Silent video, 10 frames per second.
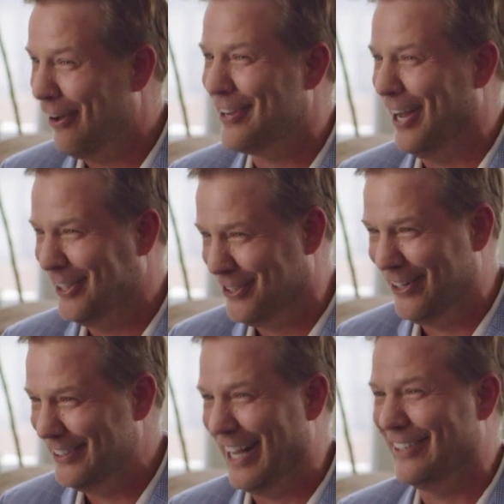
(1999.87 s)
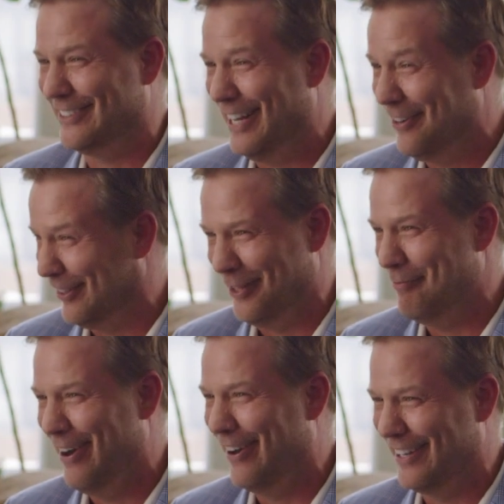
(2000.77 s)
all countries outside North
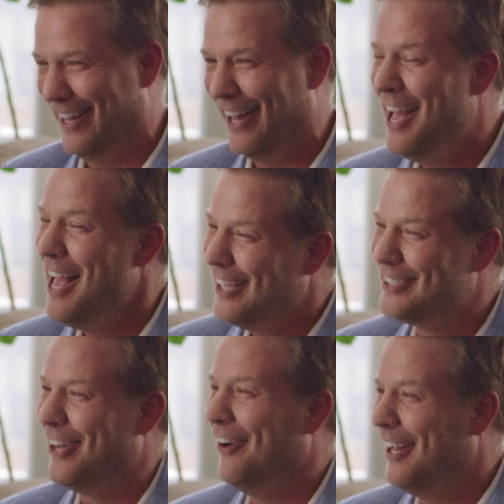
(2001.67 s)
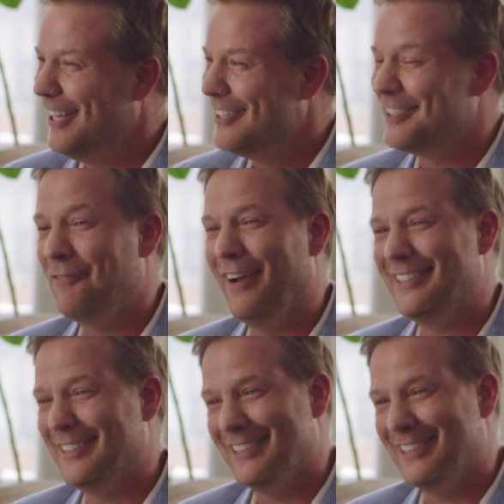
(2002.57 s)
America. So suffice